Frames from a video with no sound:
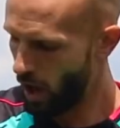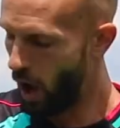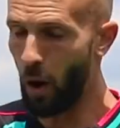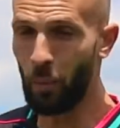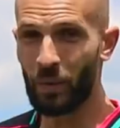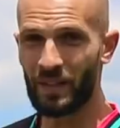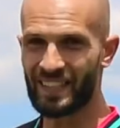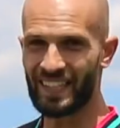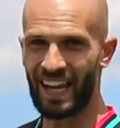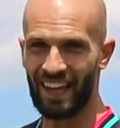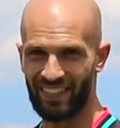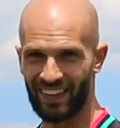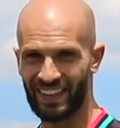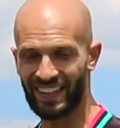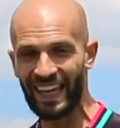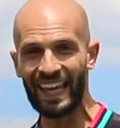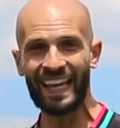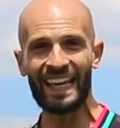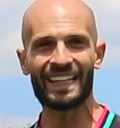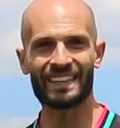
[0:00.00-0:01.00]
I would say the
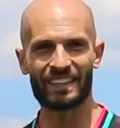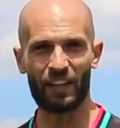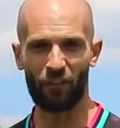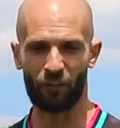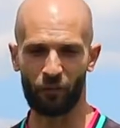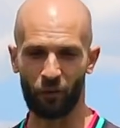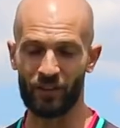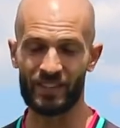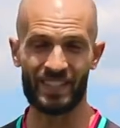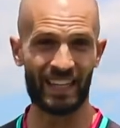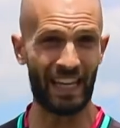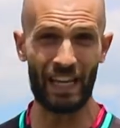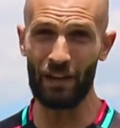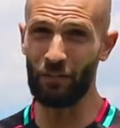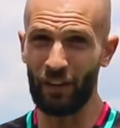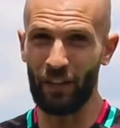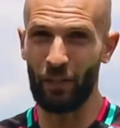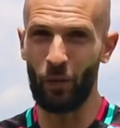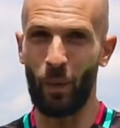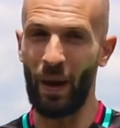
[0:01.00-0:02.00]
key difference,
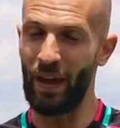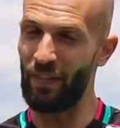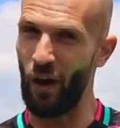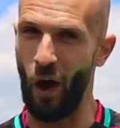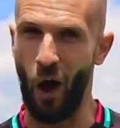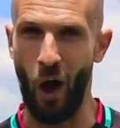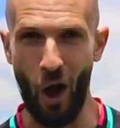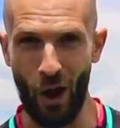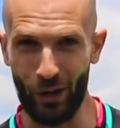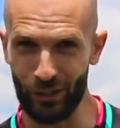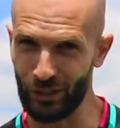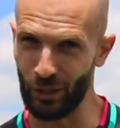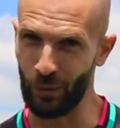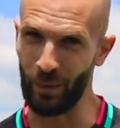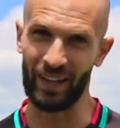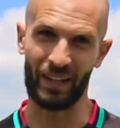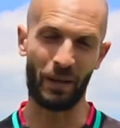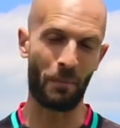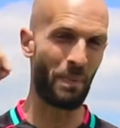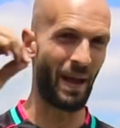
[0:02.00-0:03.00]
even in the way that I do
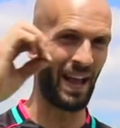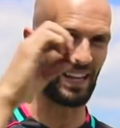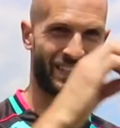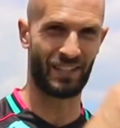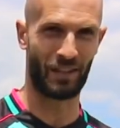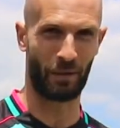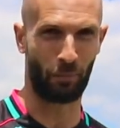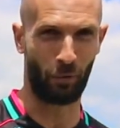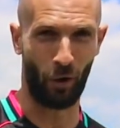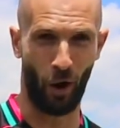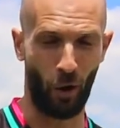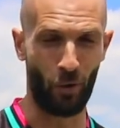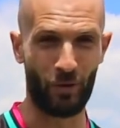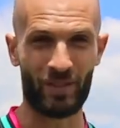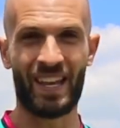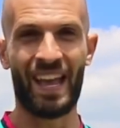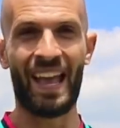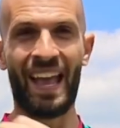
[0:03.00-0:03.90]
it compared to the pros,